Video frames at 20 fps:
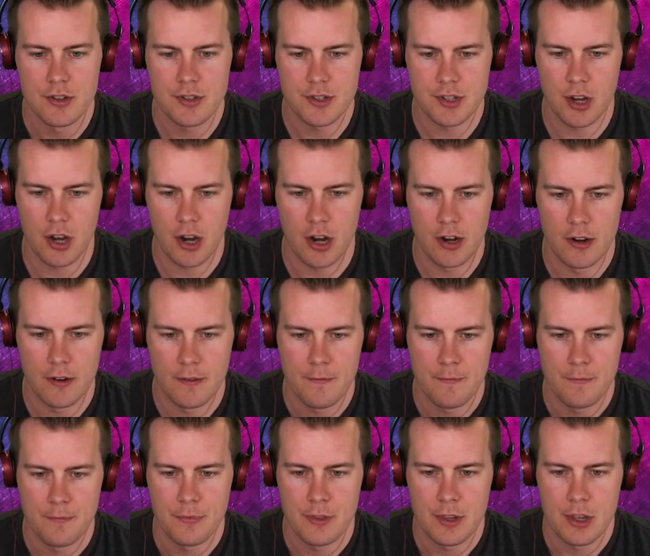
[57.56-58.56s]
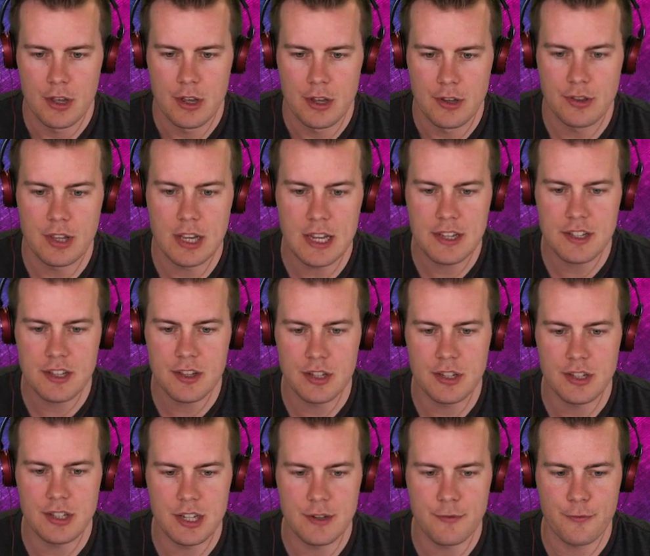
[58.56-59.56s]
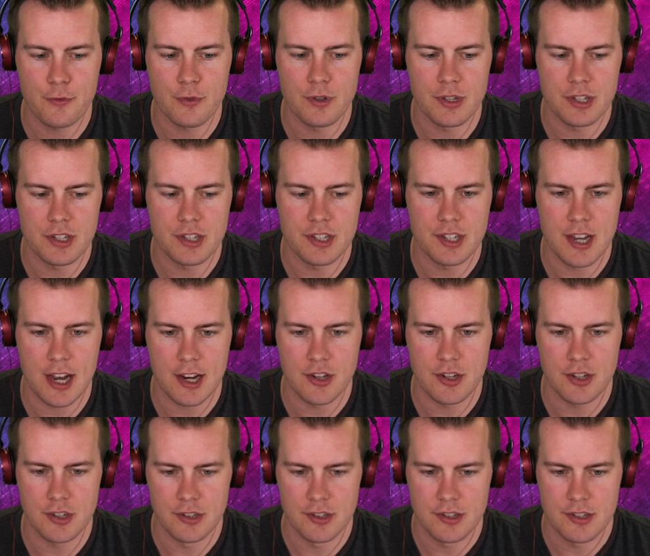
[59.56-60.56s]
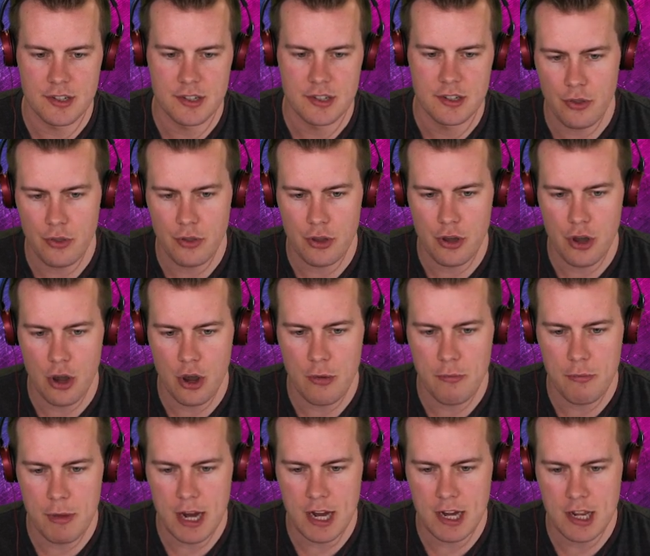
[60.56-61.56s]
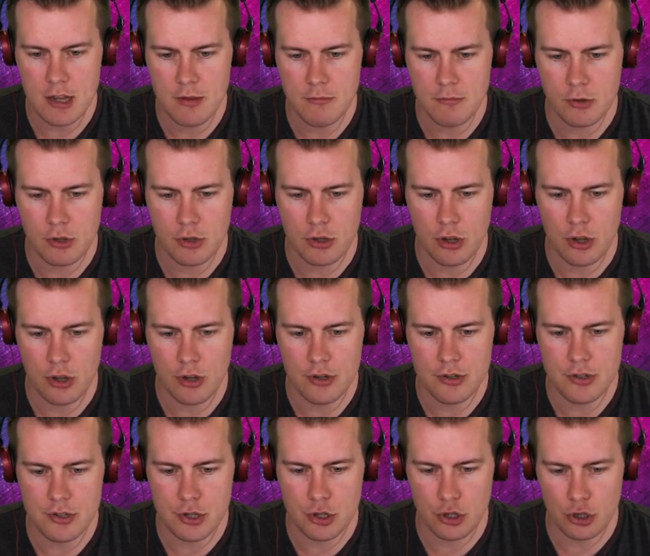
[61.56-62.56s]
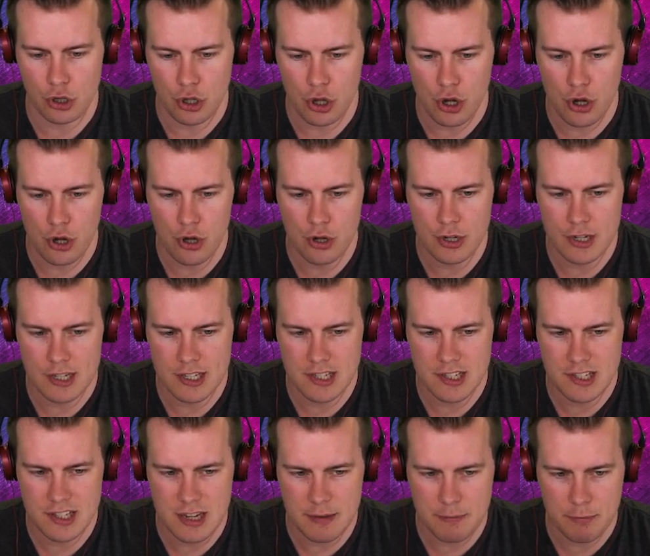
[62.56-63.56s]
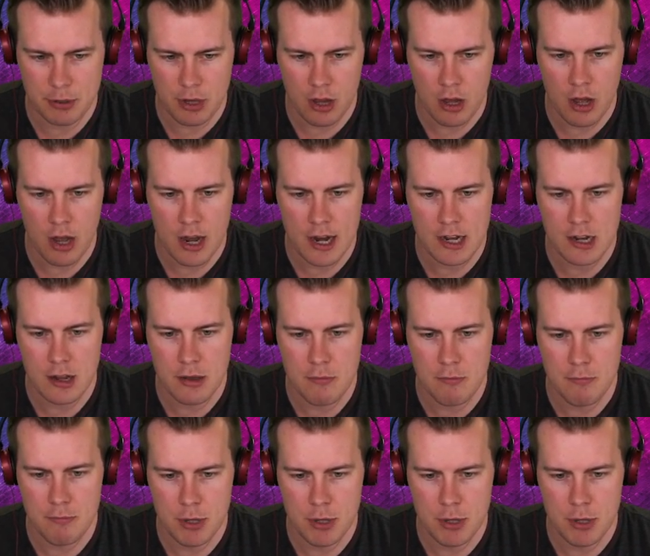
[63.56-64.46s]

So, these are the different sections. You go medium, close, long, zip line,